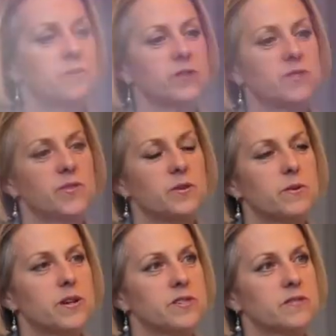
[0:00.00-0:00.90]
the most fun
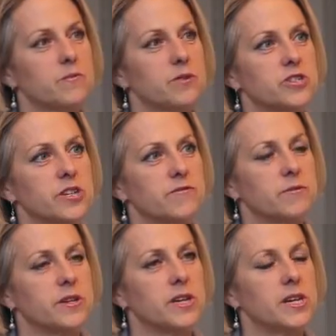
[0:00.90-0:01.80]
parts of a project
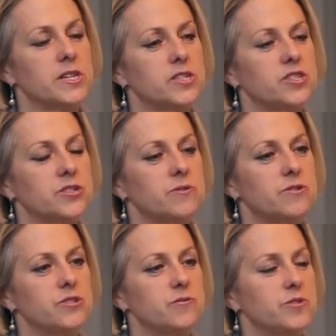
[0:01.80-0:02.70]
for me is
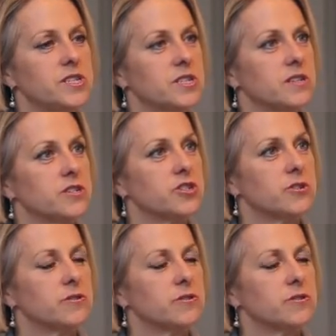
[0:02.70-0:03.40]
to do the research